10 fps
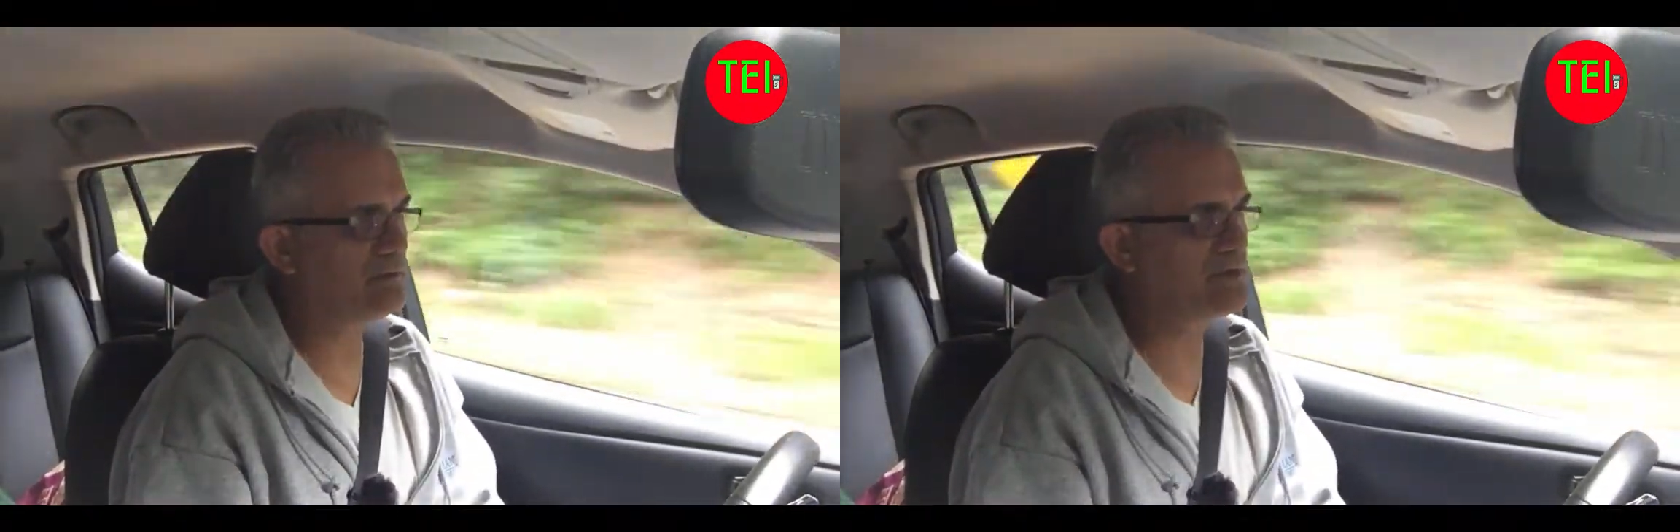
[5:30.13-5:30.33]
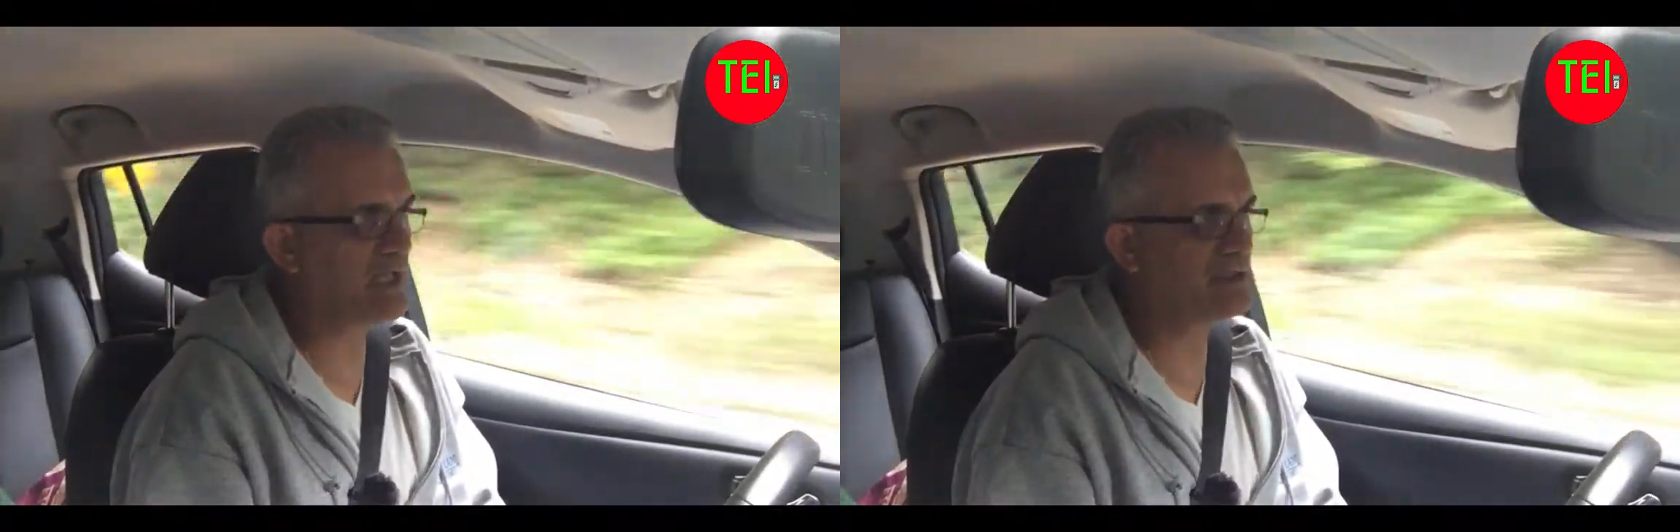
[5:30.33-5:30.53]

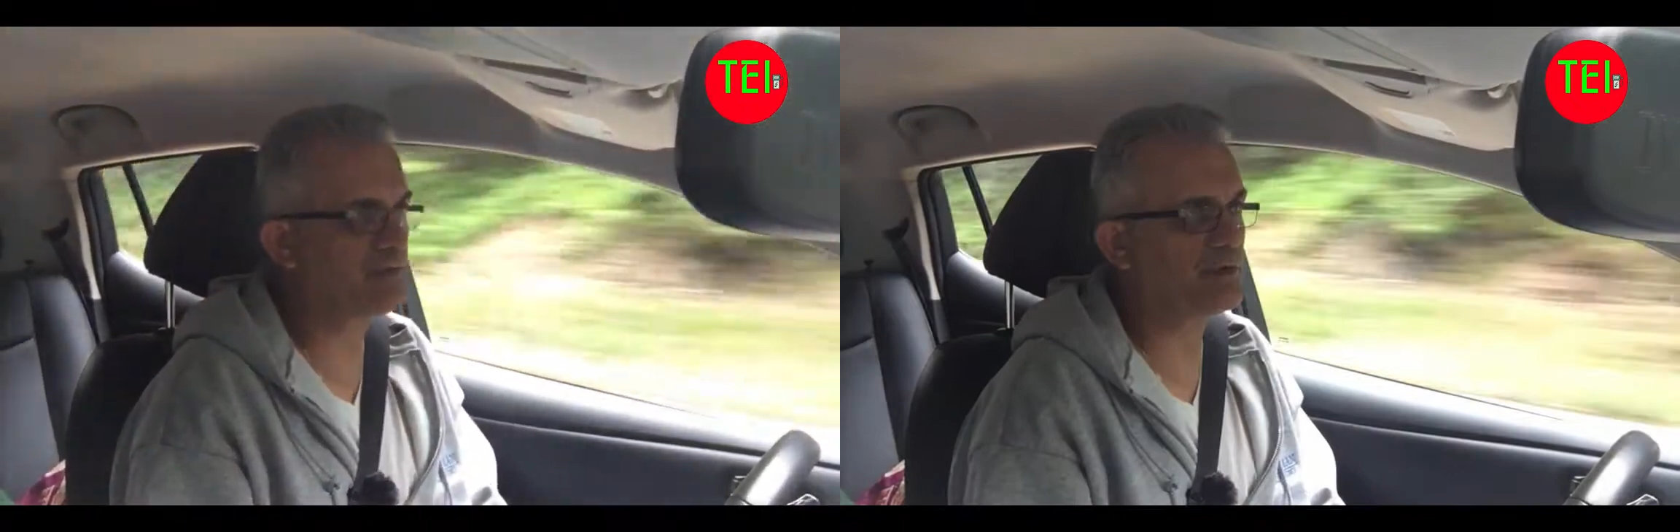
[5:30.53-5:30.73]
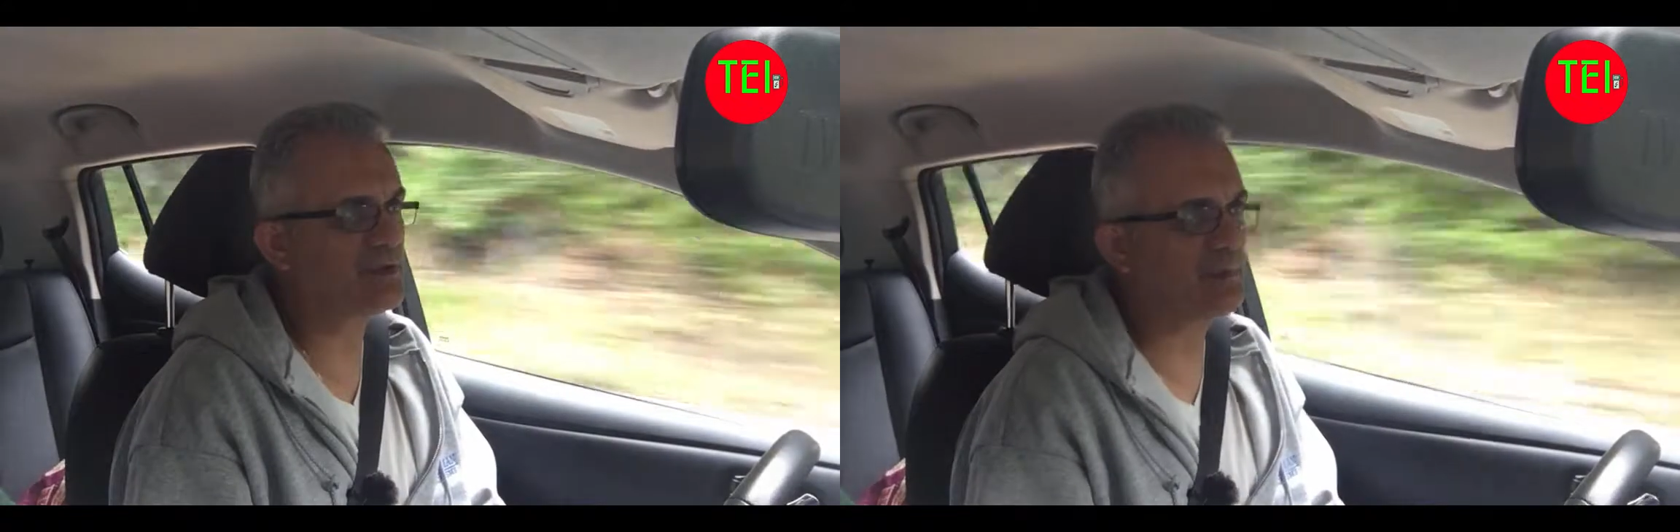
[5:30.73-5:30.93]
sales
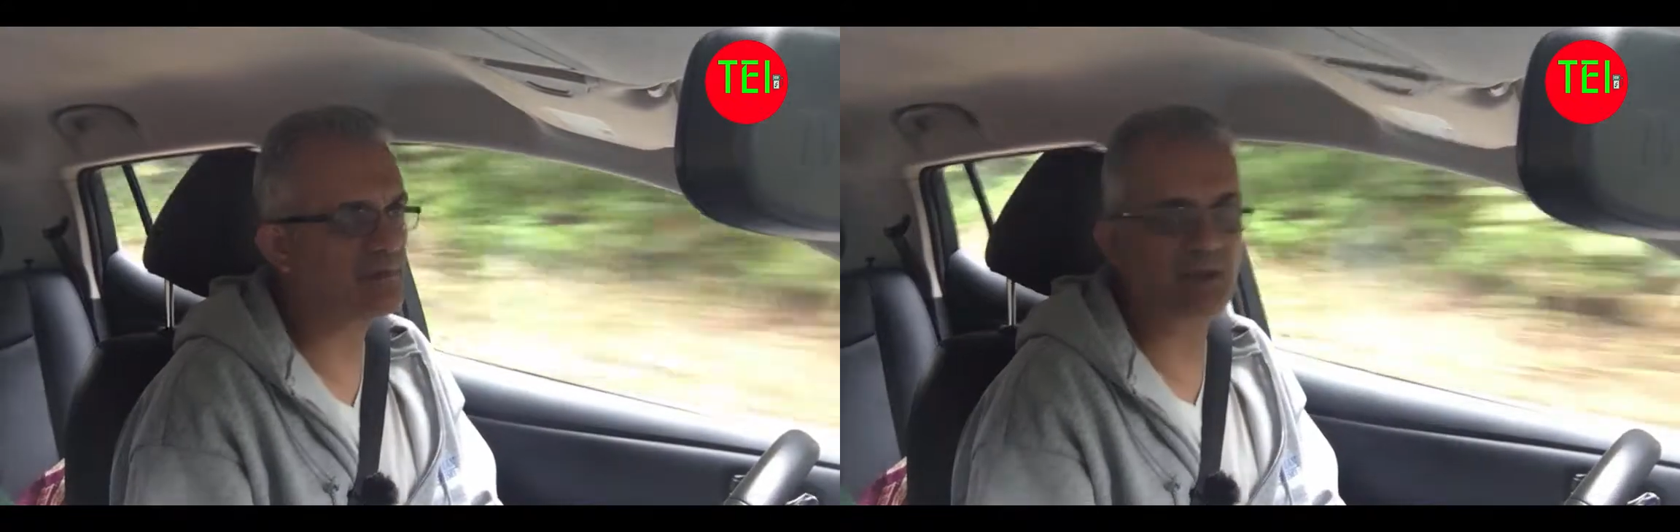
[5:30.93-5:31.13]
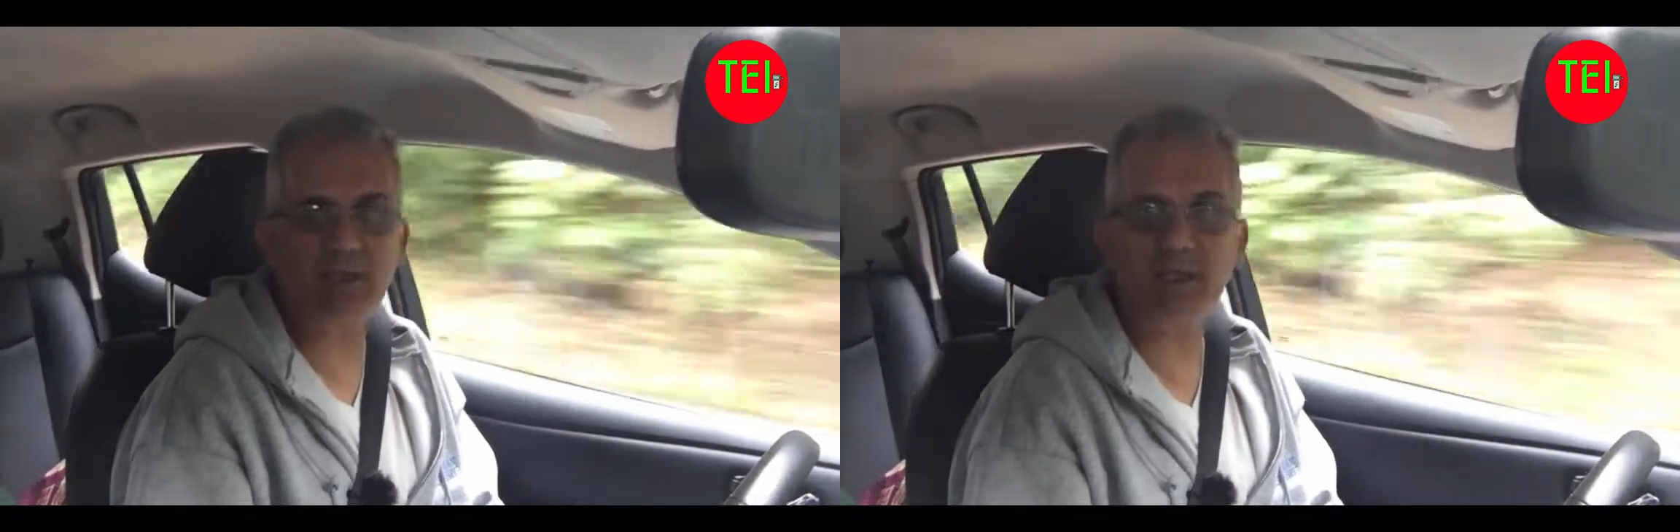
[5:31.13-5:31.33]
for this
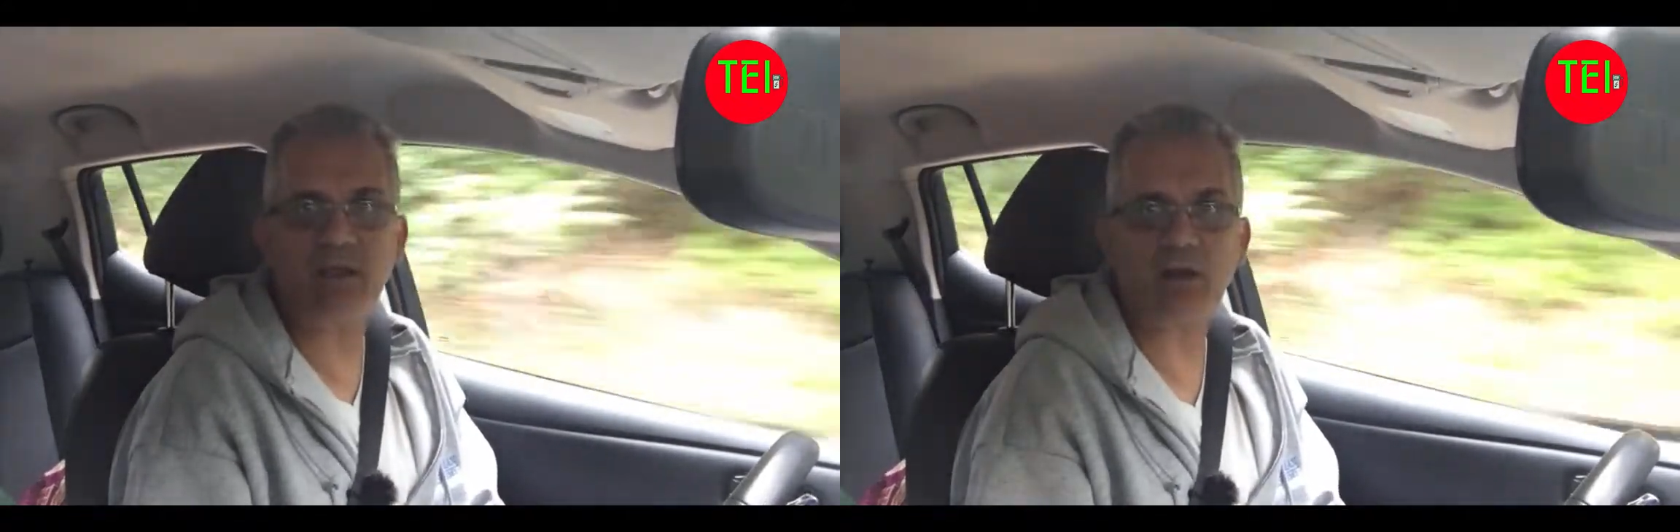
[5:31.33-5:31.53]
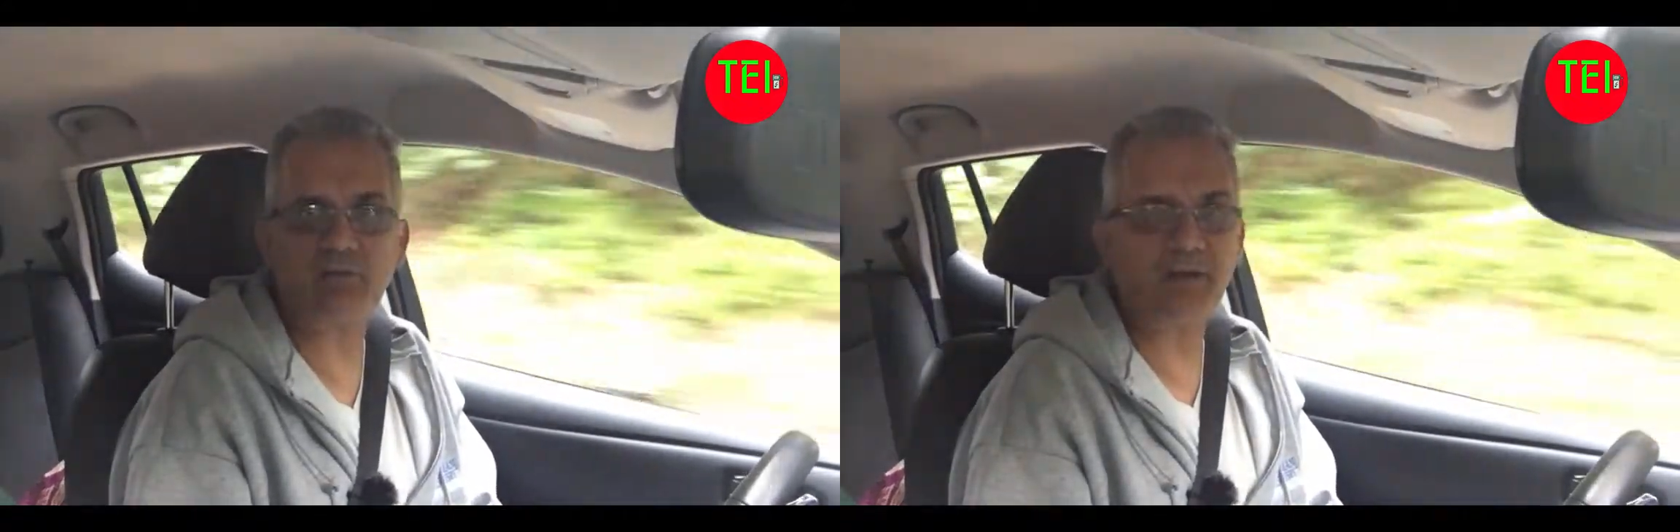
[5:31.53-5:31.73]
month again
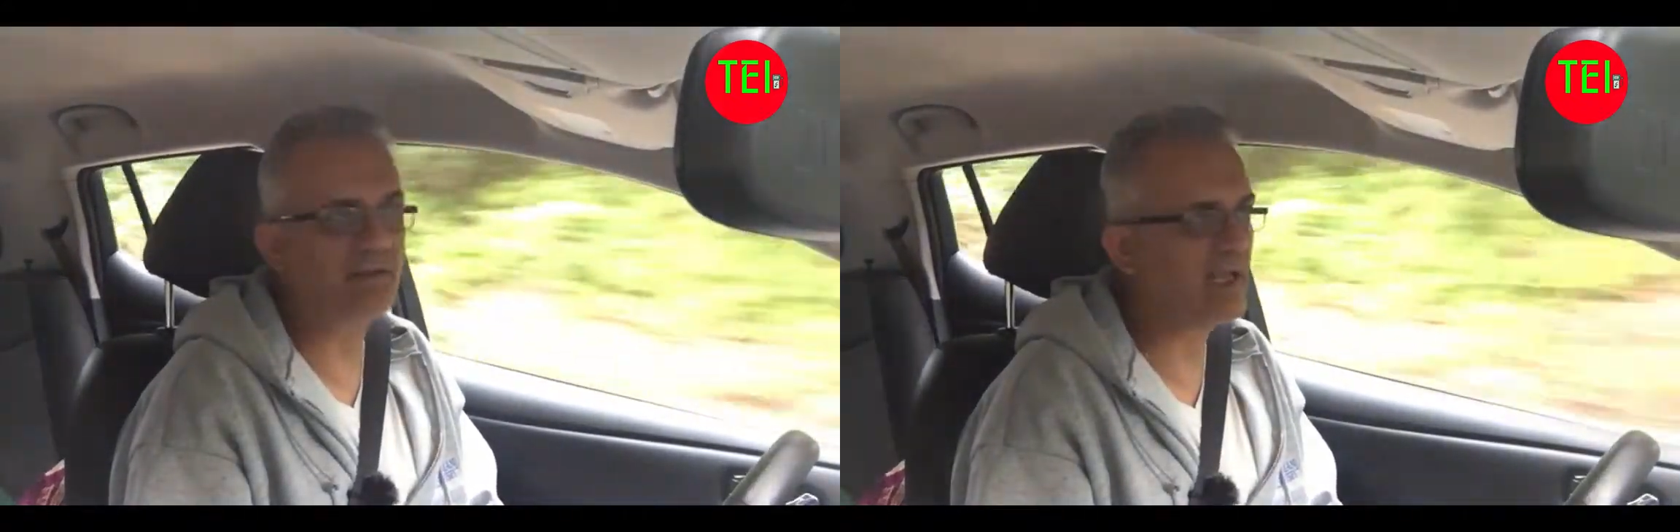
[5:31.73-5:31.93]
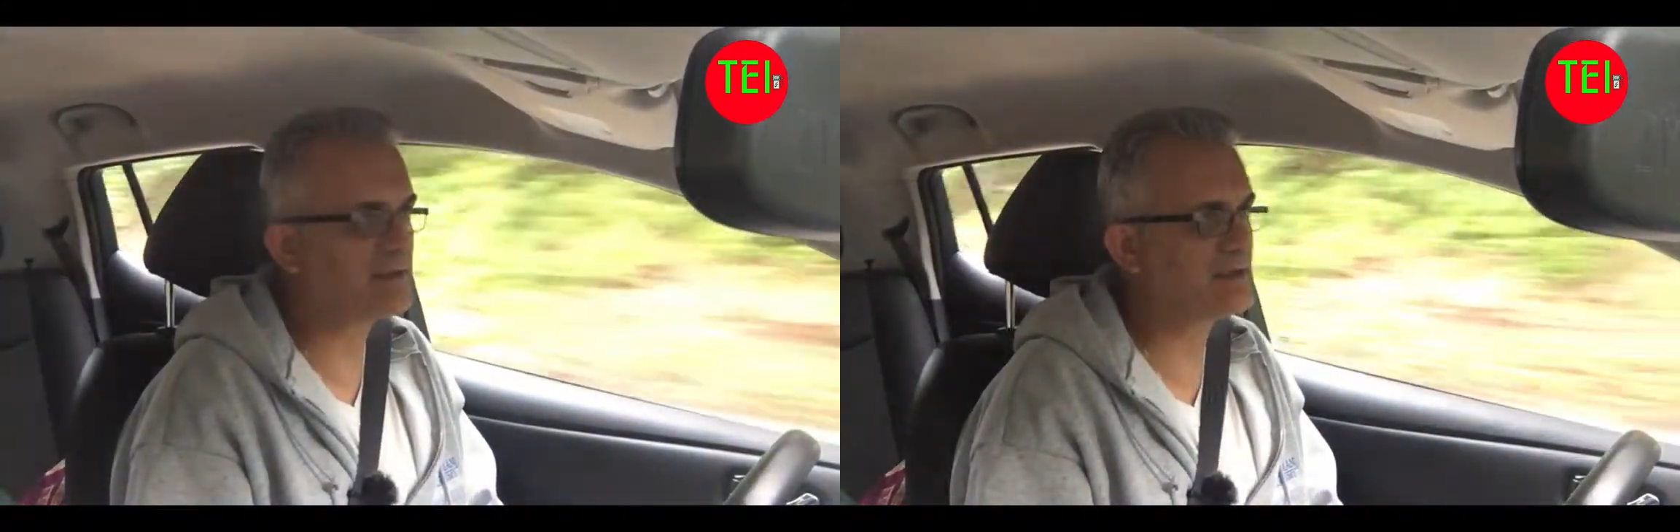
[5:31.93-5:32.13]
are
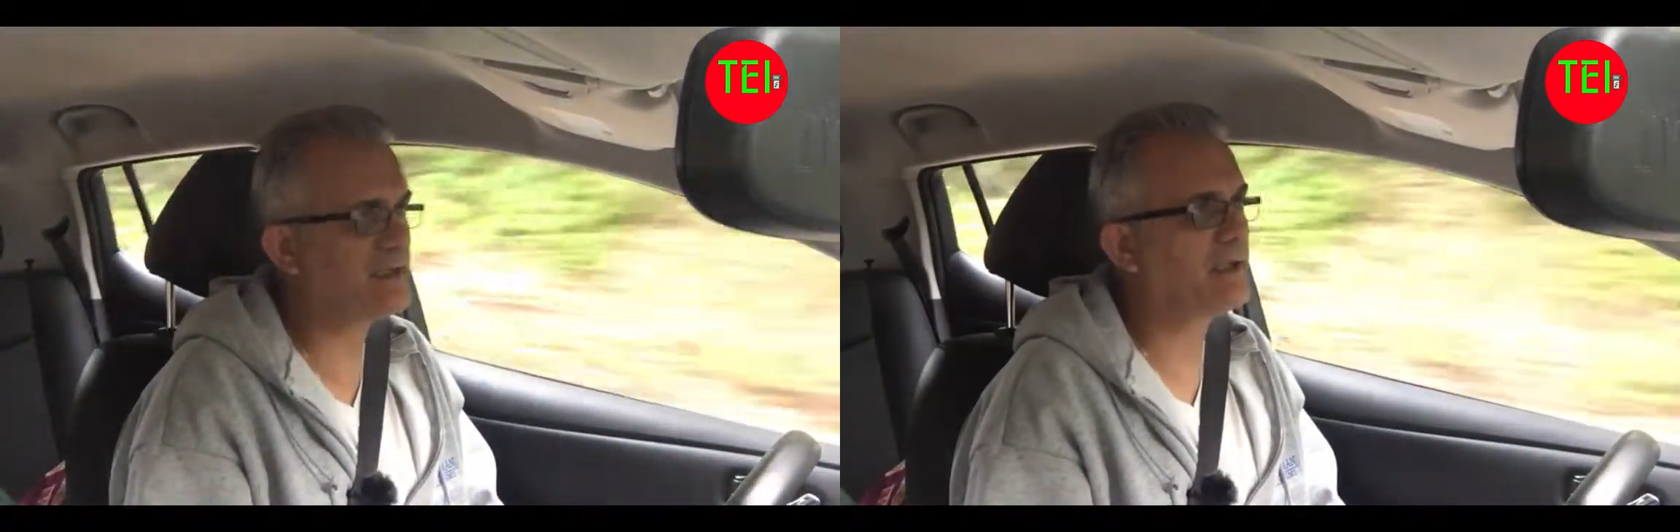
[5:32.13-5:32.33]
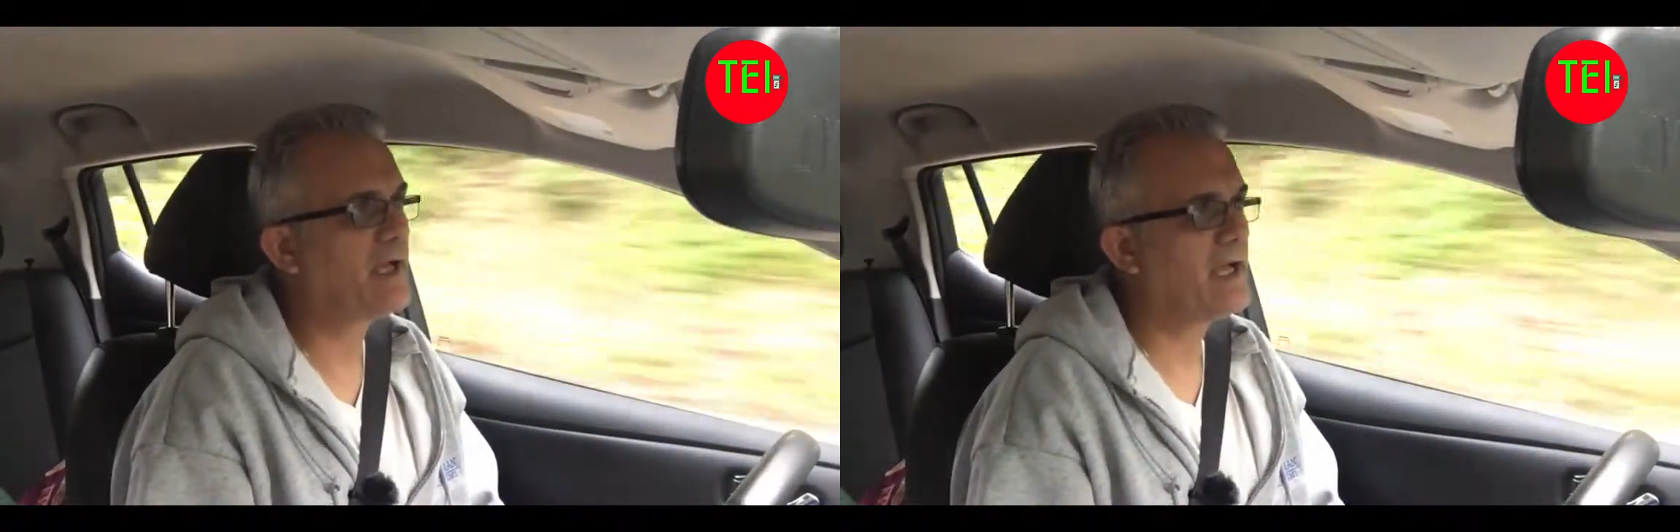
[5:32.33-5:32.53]
fantastic.